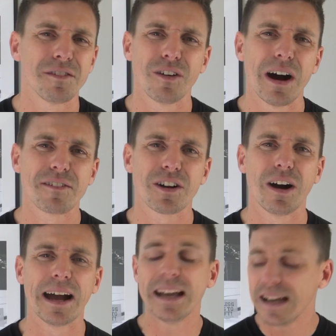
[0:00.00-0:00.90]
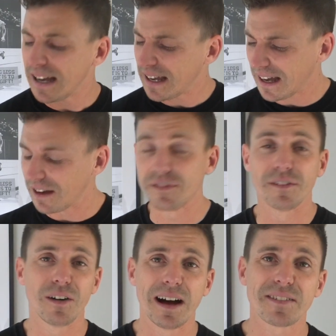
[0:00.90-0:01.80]
for
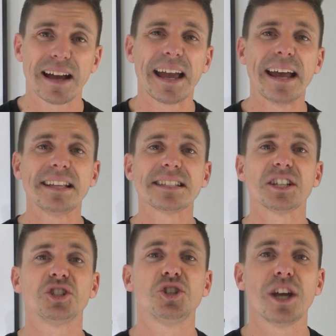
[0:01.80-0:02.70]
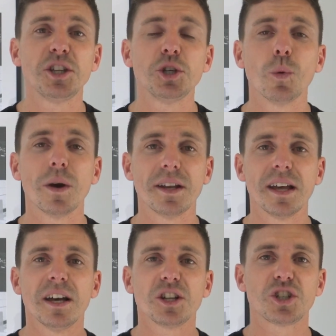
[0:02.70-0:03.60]
5K, and he's a
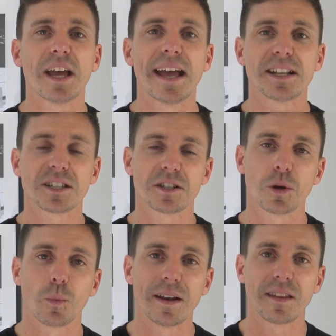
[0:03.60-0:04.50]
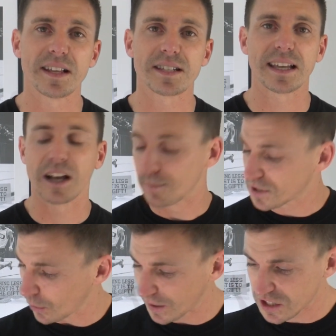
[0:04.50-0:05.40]
genuine chance to win this thing.
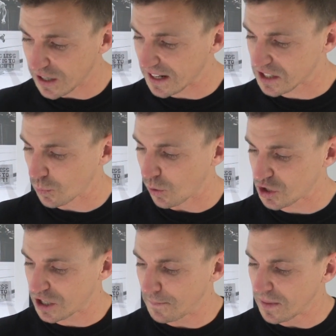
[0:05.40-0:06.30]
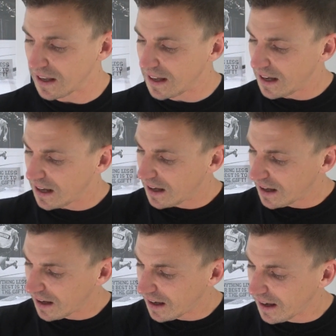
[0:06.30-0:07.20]
I'm so excited to watch him.
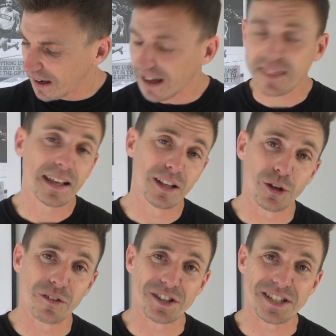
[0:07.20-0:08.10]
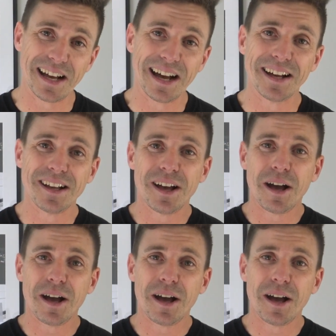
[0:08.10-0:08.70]
I think a lot of us are.